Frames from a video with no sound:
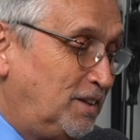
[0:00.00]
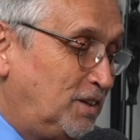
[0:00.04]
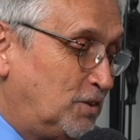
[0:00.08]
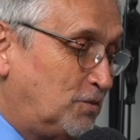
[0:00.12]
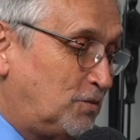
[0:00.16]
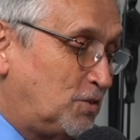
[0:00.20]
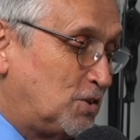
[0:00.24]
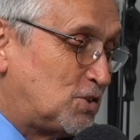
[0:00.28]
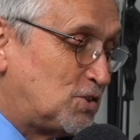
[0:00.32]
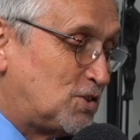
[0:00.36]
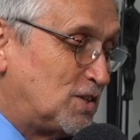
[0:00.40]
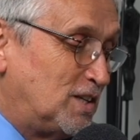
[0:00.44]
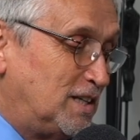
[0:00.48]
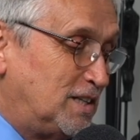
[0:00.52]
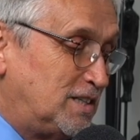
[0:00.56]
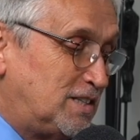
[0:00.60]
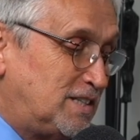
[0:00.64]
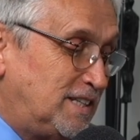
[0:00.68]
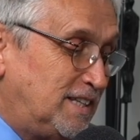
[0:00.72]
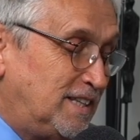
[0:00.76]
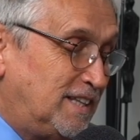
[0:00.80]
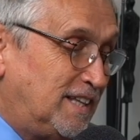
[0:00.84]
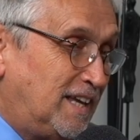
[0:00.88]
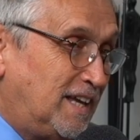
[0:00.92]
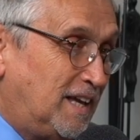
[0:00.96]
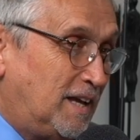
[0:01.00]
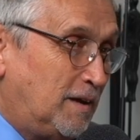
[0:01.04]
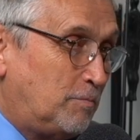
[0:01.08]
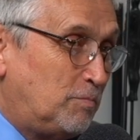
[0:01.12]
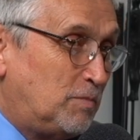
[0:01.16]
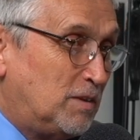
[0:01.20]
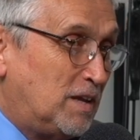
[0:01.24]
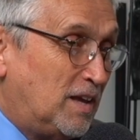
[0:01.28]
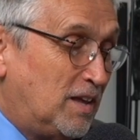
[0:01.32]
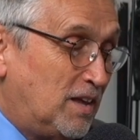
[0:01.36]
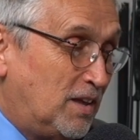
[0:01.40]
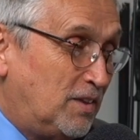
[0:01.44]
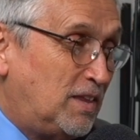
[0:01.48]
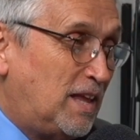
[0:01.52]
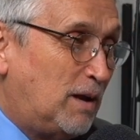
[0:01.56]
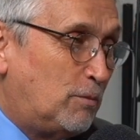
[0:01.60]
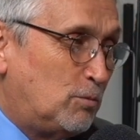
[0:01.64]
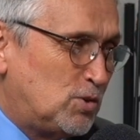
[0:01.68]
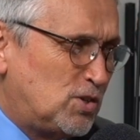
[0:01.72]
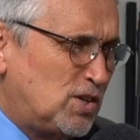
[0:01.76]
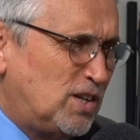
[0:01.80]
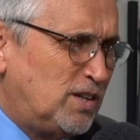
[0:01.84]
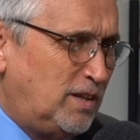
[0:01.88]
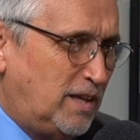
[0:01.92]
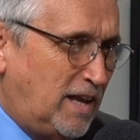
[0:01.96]
facility there. And that
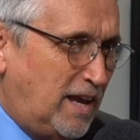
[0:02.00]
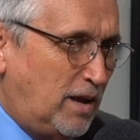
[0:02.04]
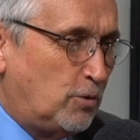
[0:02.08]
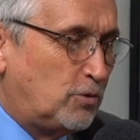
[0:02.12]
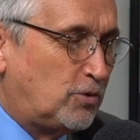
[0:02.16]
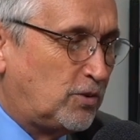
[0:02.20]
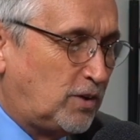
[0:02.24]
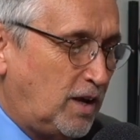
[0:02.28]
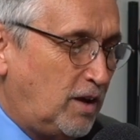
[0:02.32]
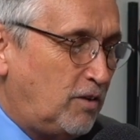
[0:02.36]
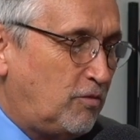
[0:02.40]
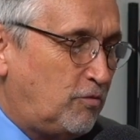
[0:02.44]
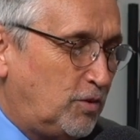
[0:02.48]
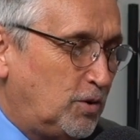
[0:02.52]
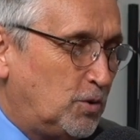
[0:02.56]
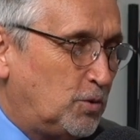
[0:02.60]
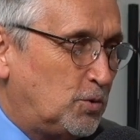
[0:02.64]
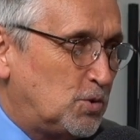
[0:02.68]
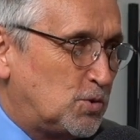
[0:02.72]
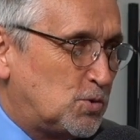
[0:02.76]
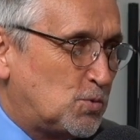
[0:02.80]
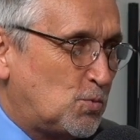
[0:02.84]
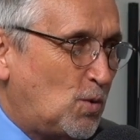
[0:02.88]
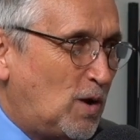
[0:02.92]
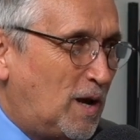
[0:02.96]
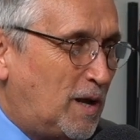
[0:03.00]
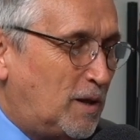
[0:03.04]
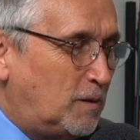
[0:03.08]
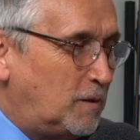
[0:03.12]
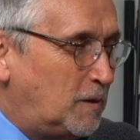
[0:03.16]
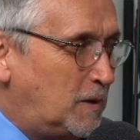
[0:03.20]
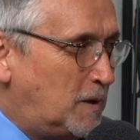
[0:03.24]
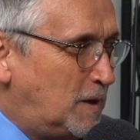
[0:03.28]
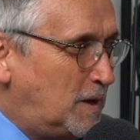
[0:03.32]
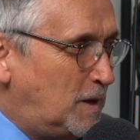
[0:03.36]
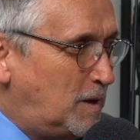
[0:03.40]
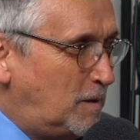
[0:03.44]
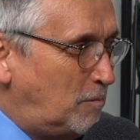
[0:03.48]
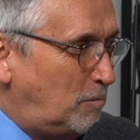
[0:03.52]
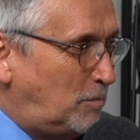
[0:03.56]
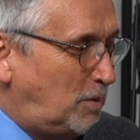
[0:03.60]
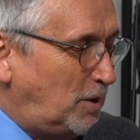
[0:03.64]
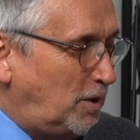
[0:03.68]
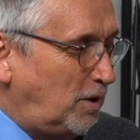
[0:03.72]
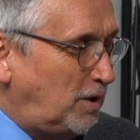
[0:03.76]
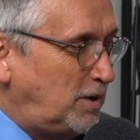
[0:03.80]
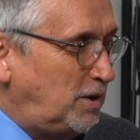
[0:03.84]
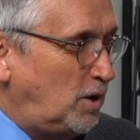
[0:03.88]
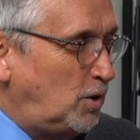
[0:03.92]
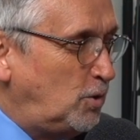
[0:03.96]
was in the healthcare field as well. But
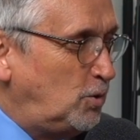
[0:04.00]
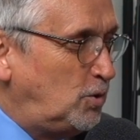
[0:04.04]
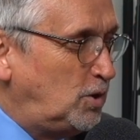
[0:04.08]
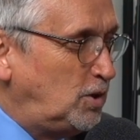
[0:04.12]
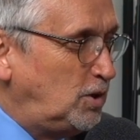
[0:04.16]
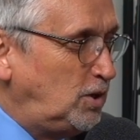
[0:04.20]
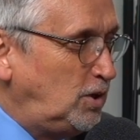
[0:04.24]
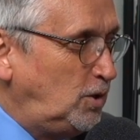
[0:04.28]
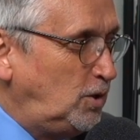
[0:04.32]
I know that